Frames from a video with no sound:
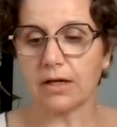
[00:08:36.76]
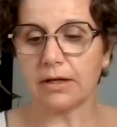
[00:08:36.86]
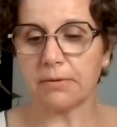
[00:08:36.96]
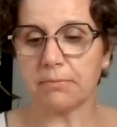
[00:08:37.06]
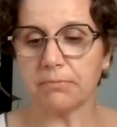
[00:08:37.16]

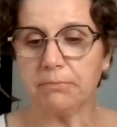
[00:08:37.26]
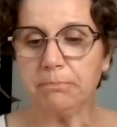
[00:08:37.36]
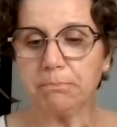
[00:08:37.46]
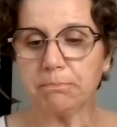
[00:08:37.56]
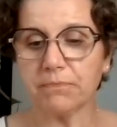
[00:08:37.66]
um,
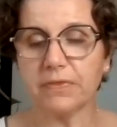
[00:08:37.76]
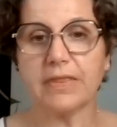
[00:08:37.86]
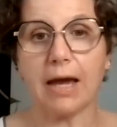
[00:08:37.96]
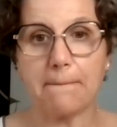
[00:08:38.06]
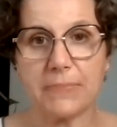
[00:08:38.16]

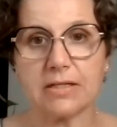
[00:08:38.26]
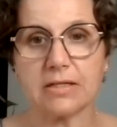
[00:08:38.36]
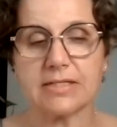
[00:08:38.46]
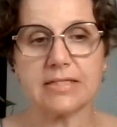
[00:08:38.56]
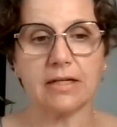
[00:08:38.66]
that
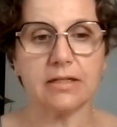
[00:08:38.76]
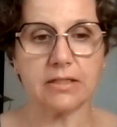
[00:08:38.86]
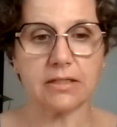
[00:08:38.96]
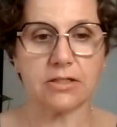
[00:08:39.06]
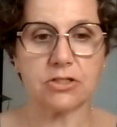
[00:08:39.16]
being said,
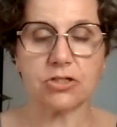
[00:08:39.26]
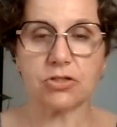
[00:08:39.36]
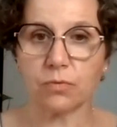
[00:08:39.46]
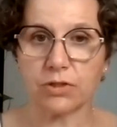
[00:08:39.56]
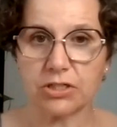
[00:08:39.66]

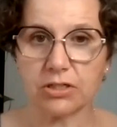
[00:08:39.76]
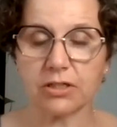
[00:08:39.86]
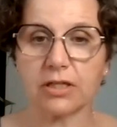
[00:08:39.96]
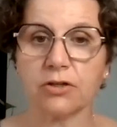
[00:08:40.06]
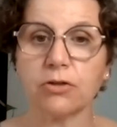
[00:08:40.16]

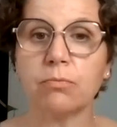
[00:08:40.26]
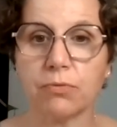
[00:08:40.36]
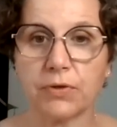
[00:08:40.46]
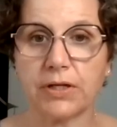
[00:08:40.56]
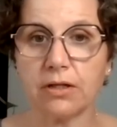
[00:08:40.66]
intuition could
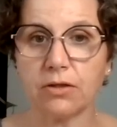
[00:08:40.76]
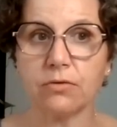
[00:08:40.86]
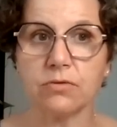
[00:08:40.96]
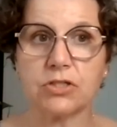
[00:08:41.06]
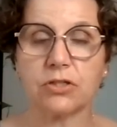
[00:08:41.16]
bring
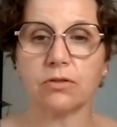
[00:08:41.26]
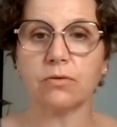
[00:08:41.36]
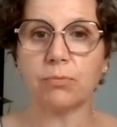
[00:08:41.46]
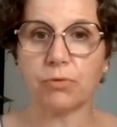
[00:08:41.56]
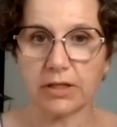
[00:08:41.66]
you
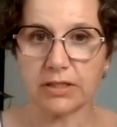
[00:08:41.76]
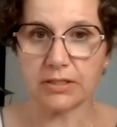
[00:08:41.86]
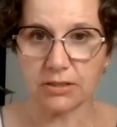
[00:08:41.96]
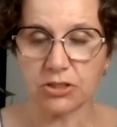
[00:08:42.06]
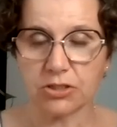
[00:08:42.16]
to a
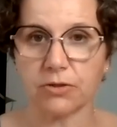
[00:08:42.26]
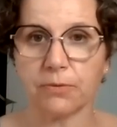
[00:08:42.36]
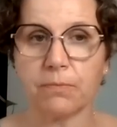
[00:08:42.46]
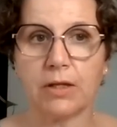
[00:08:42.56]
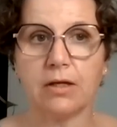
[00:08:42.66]

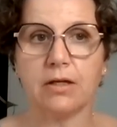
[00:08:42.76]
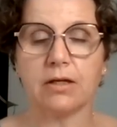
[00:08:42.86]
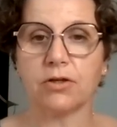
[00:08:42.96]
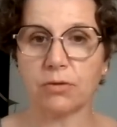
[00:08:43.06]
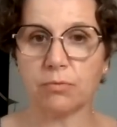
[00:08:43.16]
practitioner,
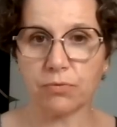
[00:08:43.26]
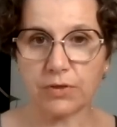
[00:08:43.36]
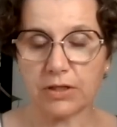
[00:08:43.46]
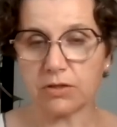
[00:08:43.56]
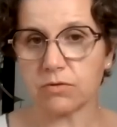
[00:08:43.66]
could
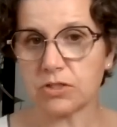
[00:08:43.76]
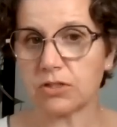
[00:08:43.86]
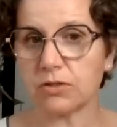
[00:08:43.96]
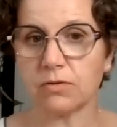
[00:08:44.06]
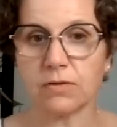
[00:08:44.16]
bring you
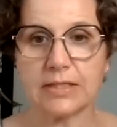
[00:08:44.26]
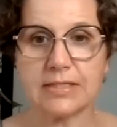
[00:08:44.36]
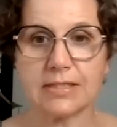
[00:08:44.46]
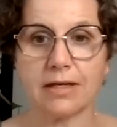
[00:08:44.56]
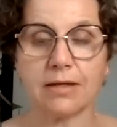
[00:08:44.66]
to,
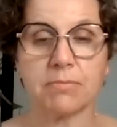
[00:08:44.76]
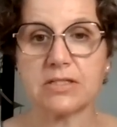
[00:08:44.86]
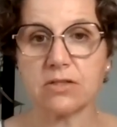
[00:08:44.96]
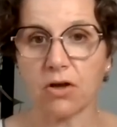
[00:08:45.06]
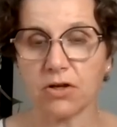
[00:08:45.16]
let's say, a
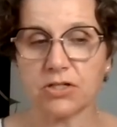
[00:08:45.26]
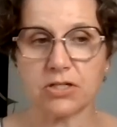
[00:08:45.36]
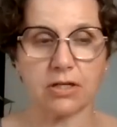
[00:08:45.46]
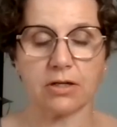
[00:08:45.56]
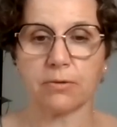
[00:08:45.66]
massage
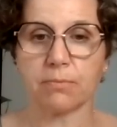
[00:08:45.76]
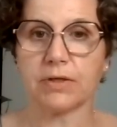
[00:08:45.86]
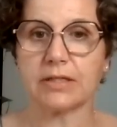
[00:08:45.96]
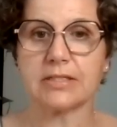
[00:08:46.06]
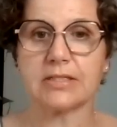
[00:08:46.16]

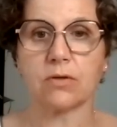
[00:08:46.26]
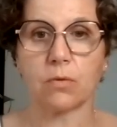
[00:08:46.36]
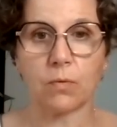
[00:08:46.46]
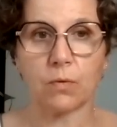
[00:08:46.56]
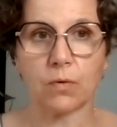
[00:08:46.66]
therapist,
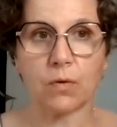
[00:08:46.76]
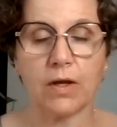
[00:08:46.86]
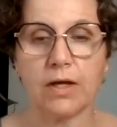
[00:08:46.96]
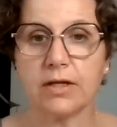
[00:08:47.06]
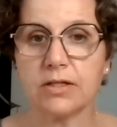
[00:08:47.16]
or